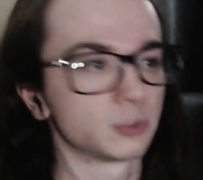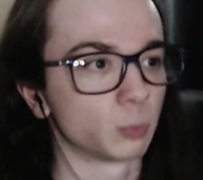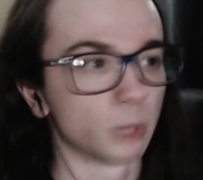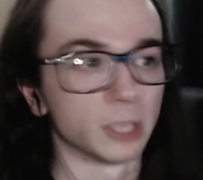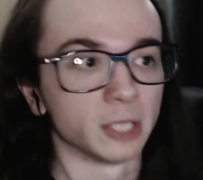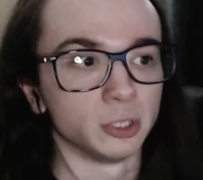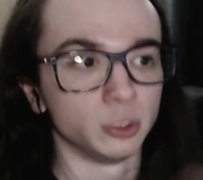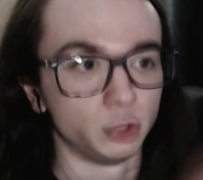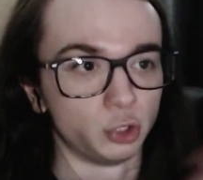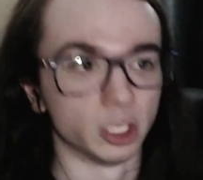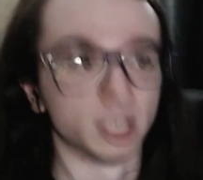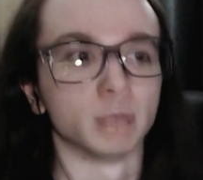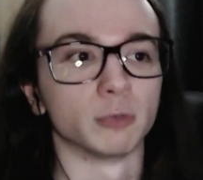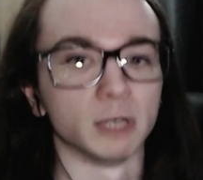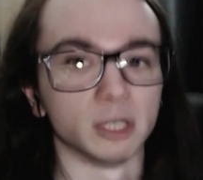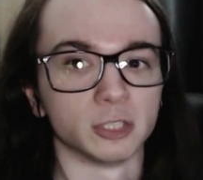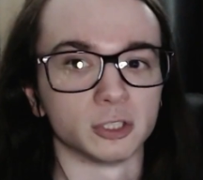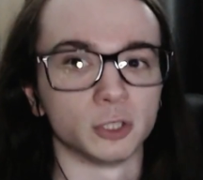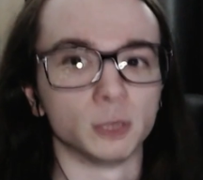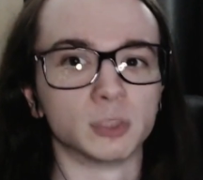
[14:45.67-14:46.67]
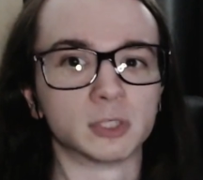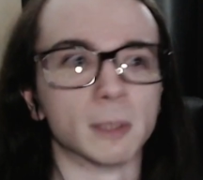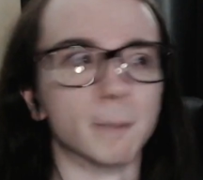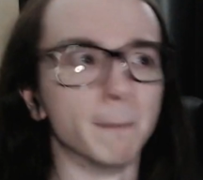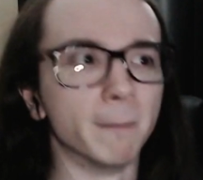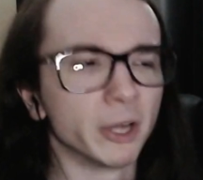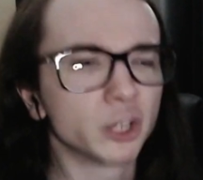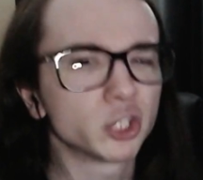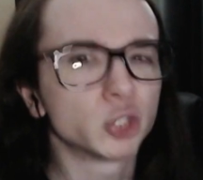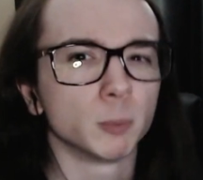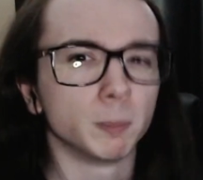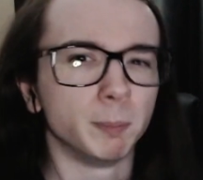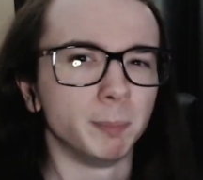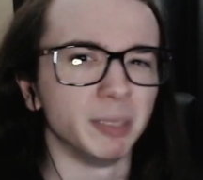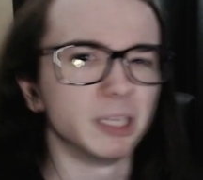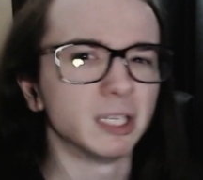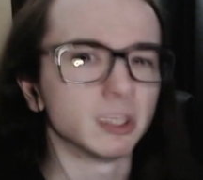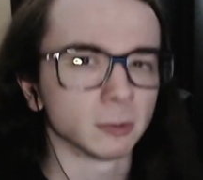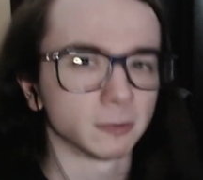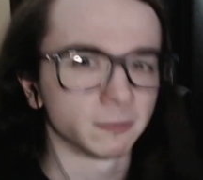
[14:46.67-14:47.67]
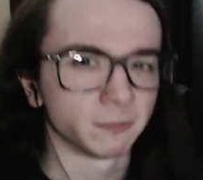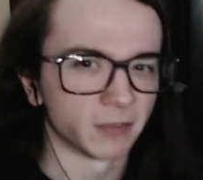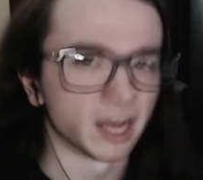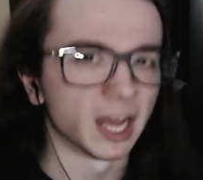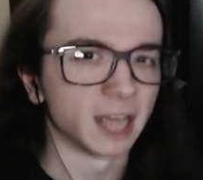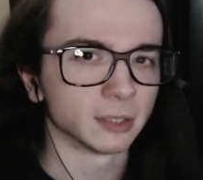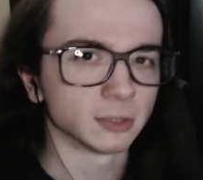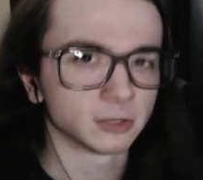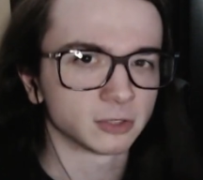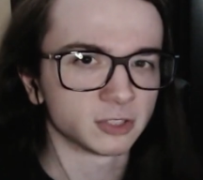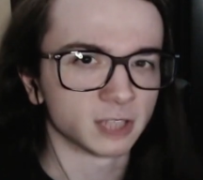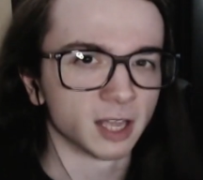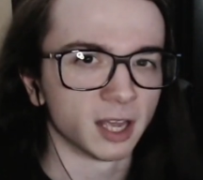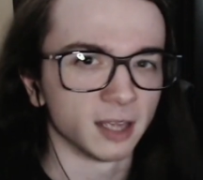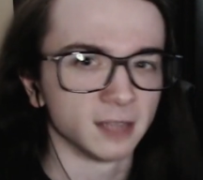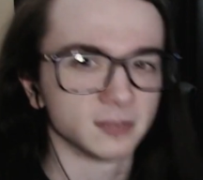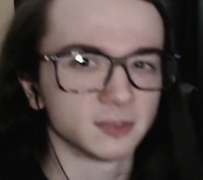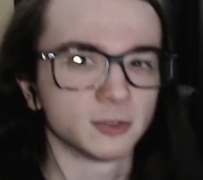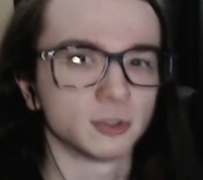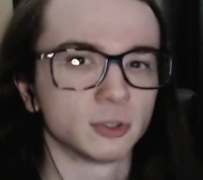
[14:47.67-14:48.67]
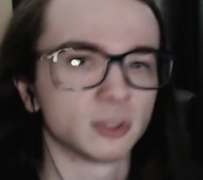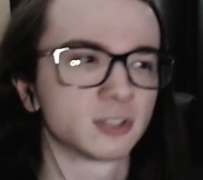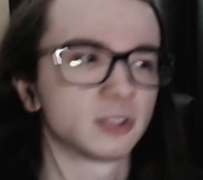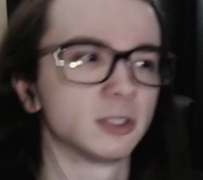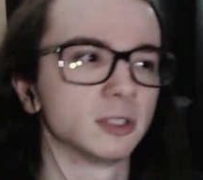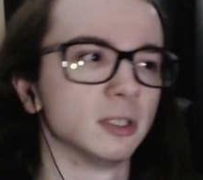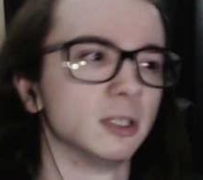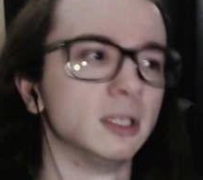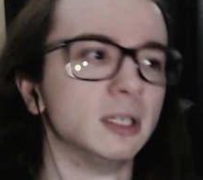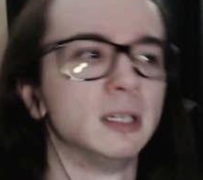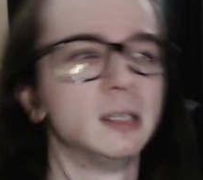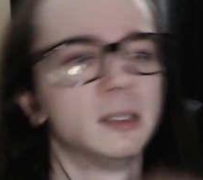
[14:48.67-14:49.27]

While you generate it too, it's a much bigger file size than just a